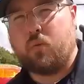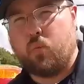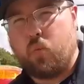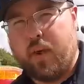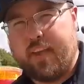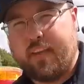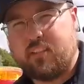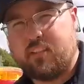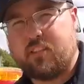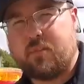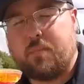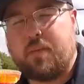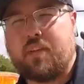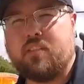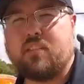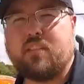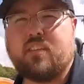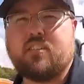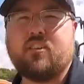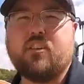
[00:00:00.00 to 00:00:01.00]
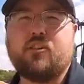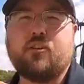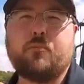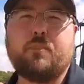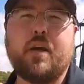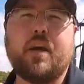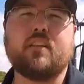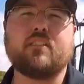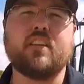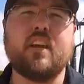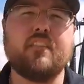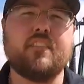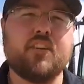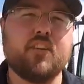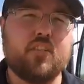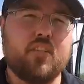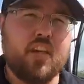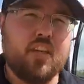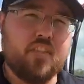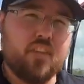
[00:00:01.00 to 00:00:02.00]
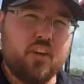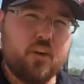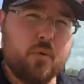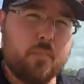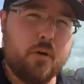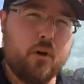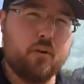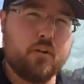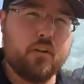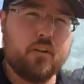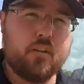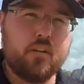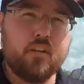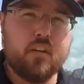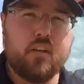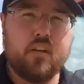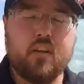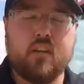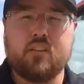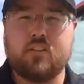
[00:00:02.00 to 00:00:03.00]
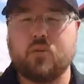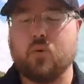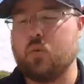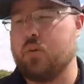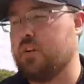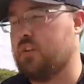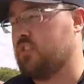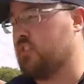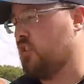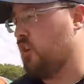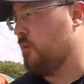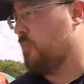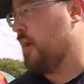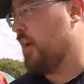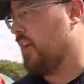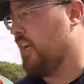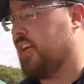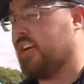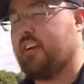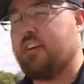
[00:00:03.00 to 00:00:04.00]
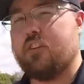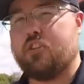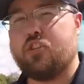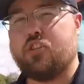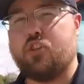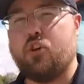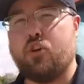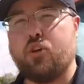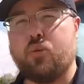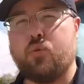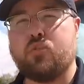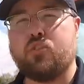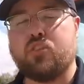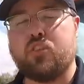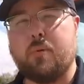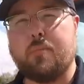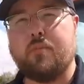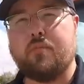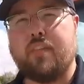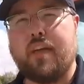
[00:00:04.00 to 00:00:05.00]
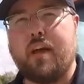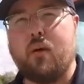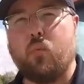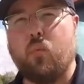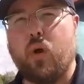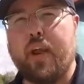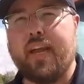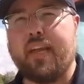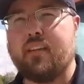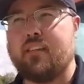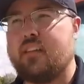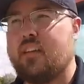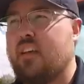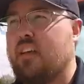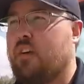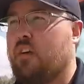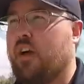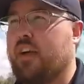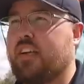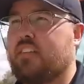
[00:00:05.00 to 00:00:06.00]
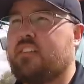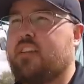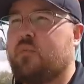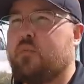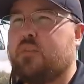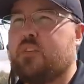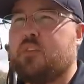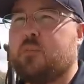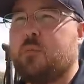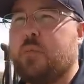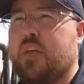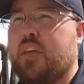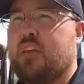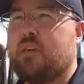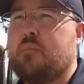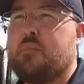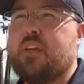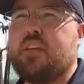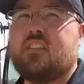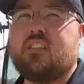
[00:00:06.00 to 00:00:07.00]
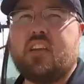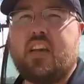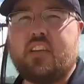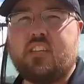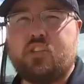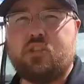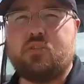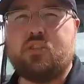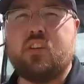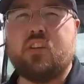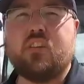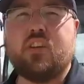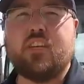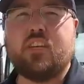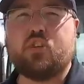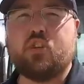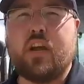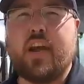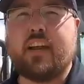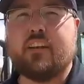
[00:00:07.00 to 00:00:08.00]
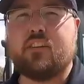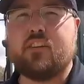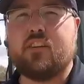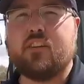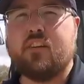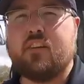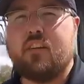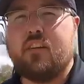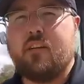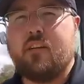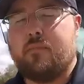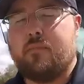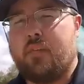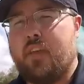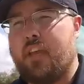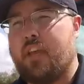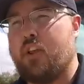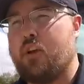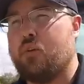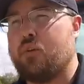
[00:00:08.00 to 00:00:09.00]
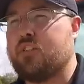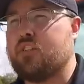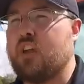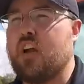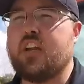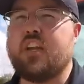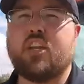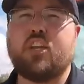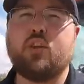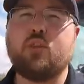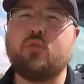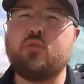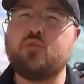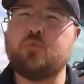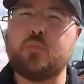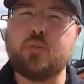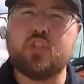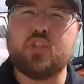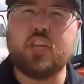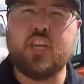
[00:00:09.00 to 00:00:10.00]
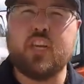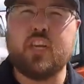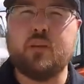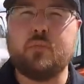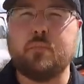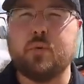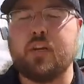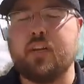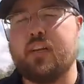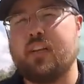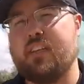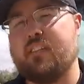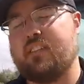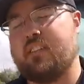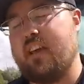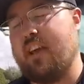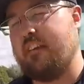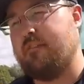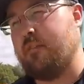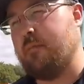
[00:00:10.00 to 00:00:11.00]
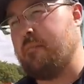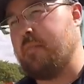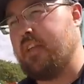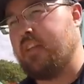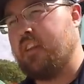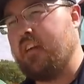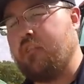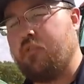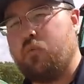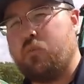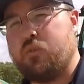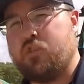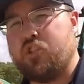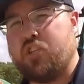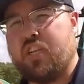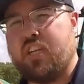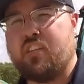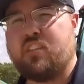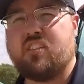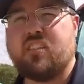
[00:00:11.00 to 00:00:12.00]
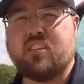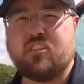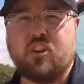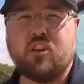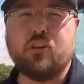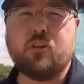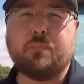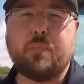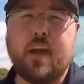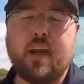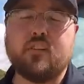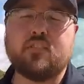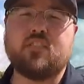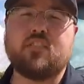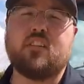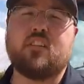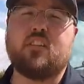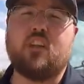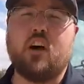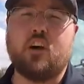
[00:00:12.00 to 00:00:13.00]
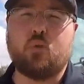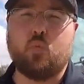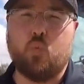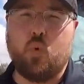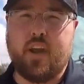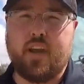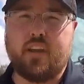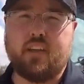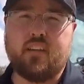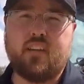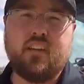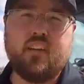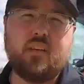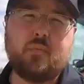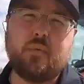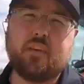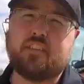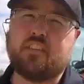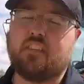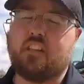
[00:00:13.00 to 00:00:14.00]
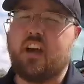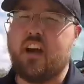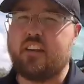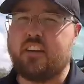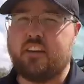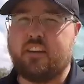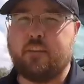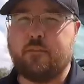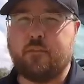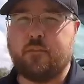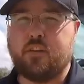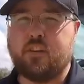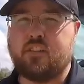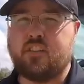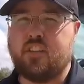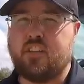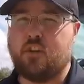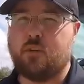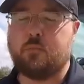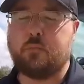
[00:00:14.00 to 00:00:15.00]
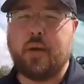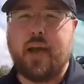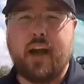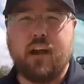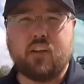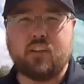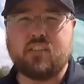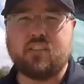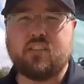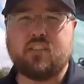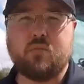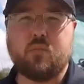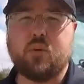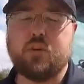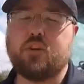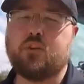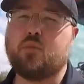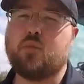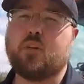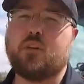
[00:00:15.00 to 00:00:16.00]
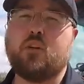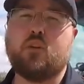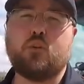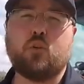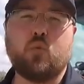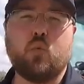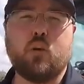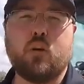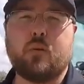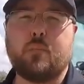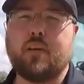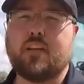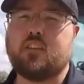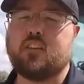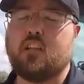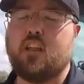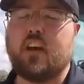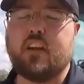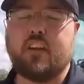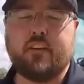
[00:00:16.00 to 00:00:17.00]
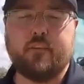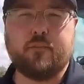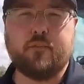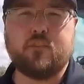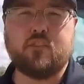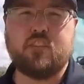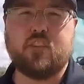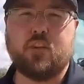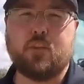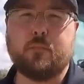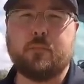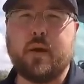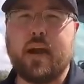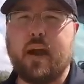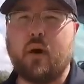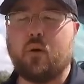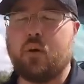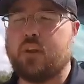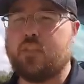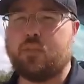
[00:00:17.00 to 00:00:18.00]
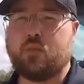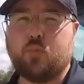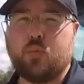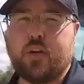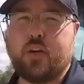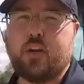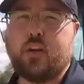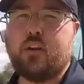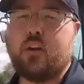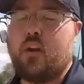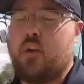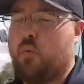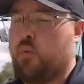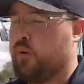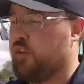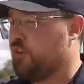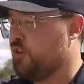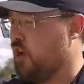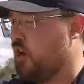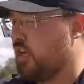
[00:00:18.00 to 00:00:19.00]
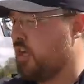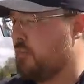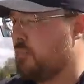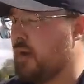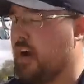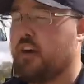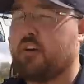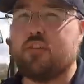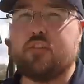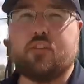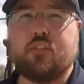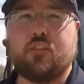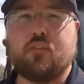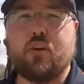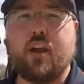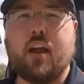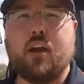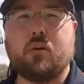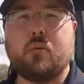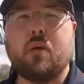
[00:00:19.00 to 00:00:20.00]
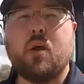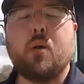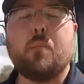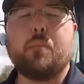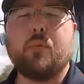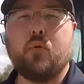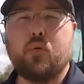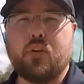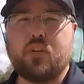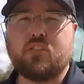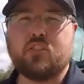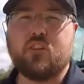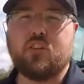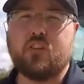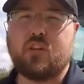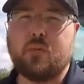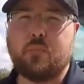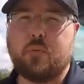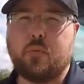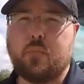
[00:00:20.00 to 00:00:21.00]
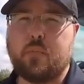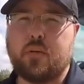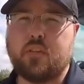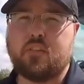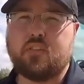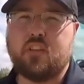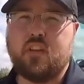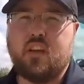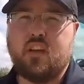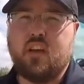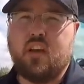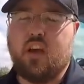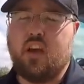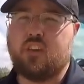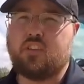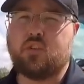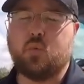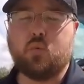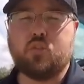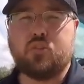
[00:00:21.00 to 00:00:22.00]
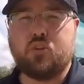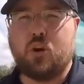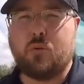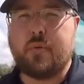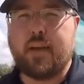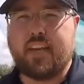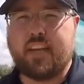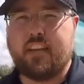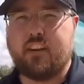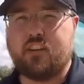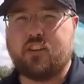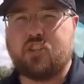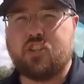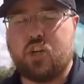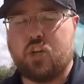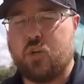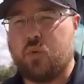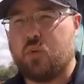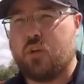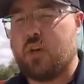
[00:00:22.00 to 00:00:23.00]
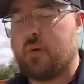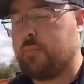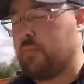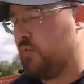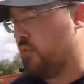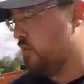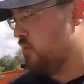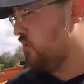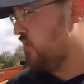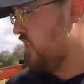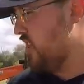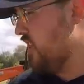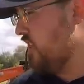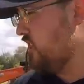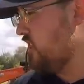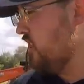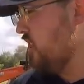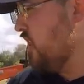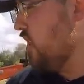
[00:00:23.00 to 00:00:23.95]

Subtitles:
weighs to be 600 pounds heavier than the Kubota. So we're going to start back here to show you some of that weight. Like I said, with this being a mid-sized utility tractor, you know, it's not a huge machine, but it is kind of a mid-level machine. 600 pounds is a lot of weight. Makes a lot of difference in your ballast when you're doing loader work, makes a lot of difference in your power at the rear when you're talking power to the ground, pulling certain implements. So we'll start back here to show you a couple of those things.